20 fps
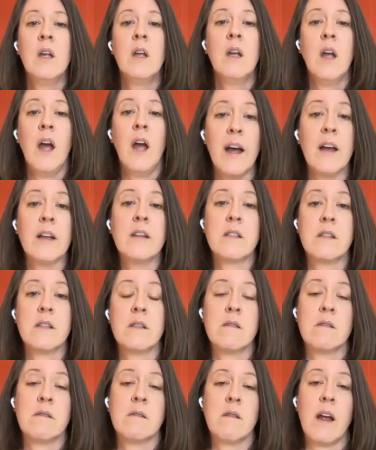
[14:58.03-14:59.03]
has
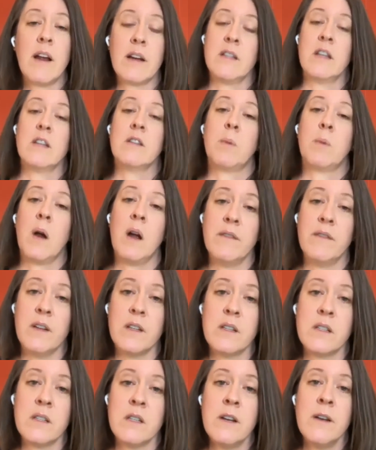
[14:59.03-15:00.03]
excess
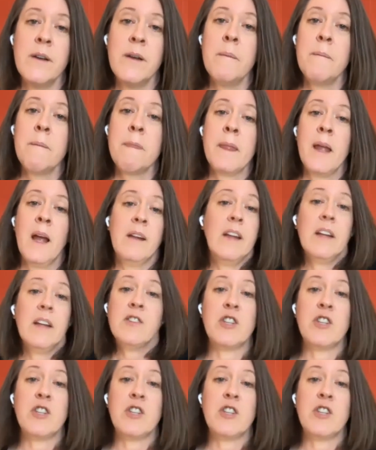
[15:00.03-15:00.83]
profits? And that's just a